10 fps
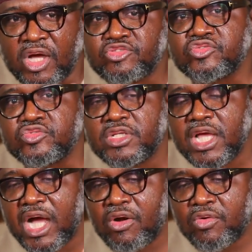
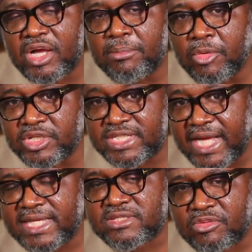how we can
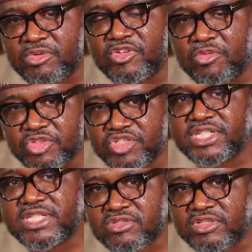monetize some of the
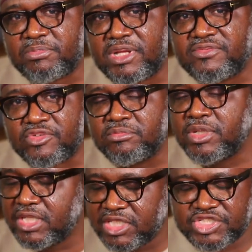opportunities on the
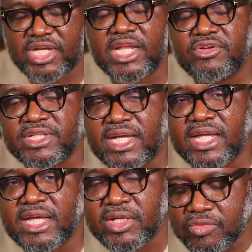platform, inshallah
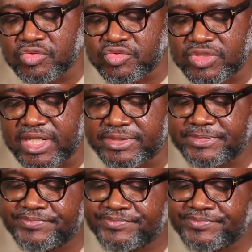ta'ala, we'll do that.